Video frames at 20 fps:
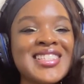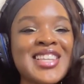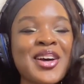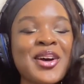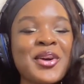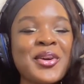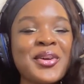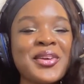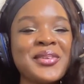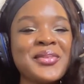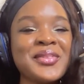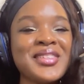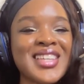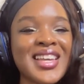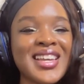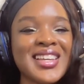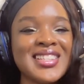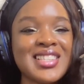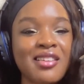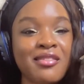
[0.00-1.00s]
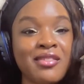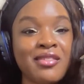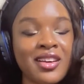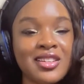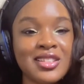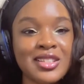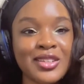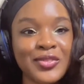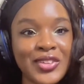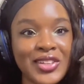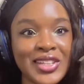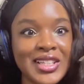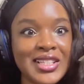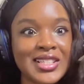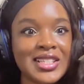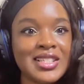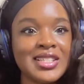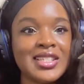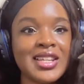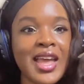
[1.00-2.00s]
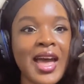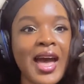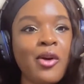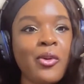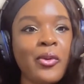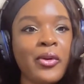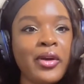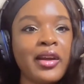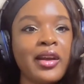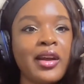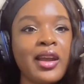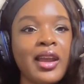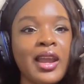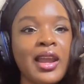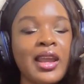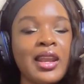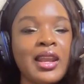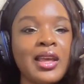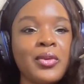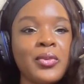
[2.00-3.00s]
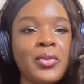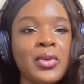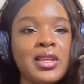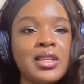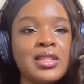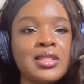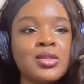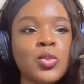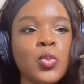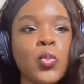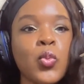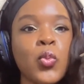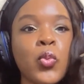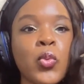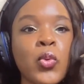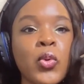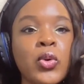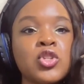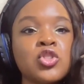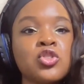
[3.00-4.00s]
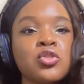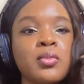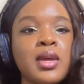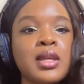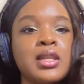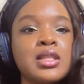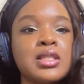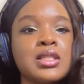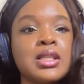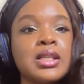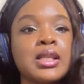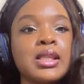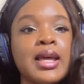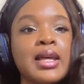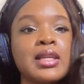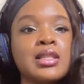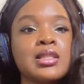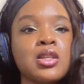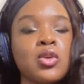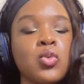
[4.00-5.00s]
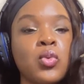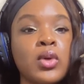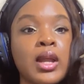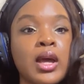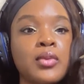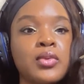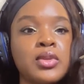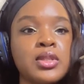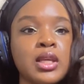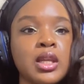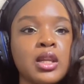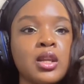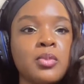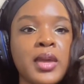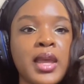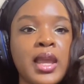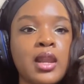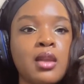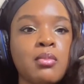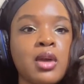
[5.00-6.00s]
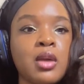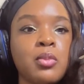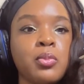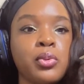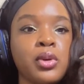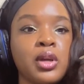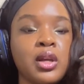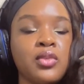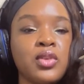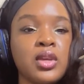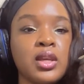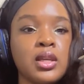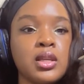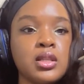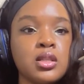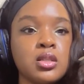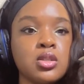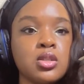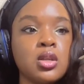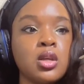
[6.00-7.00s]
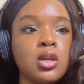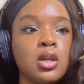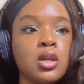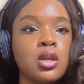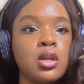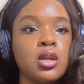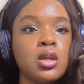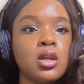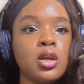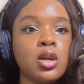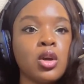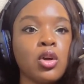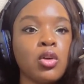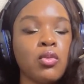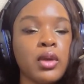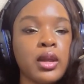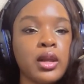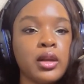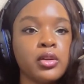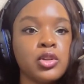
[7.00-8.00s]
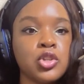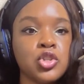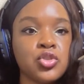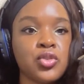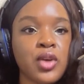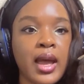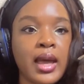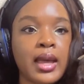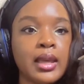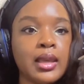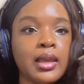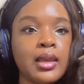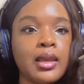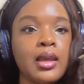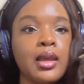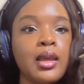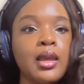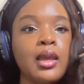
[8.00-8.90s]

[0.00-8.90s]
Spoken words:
So it was $7.50 an hour, and it was tremendously less than what I was getting paid in my previous career track.